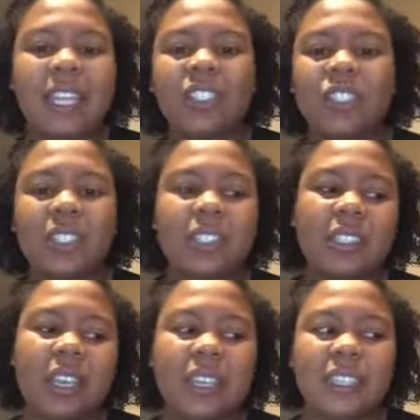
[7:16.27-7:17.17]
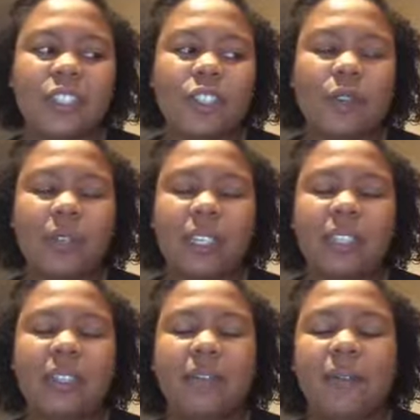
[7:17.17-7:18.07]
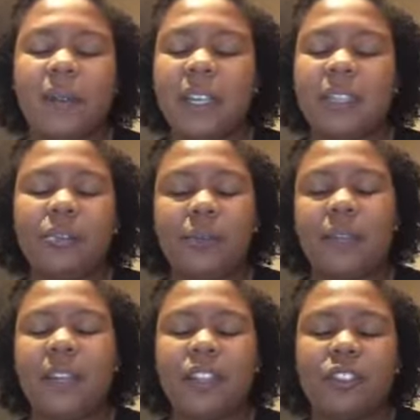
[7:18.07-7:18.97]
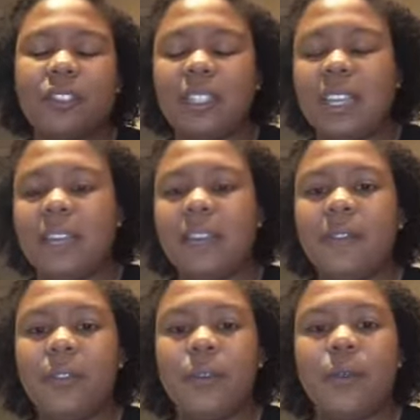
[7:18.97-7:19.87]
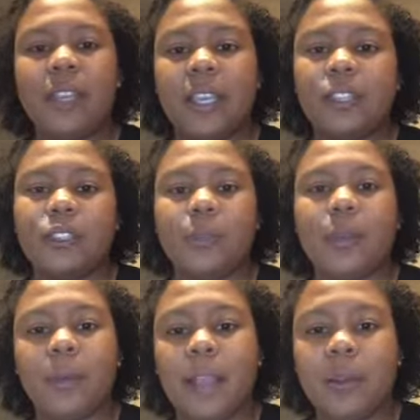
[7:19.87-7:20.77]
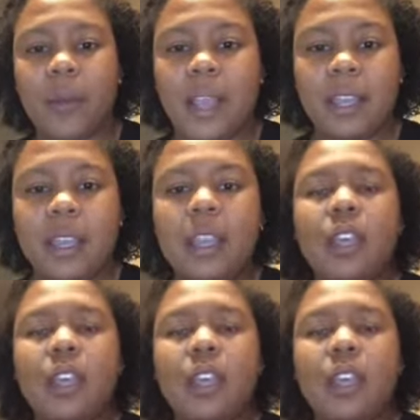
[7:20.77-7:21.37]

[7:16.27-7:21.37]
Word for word: it's just like, it's so easy for it to affect your skin if you don't get to it right away.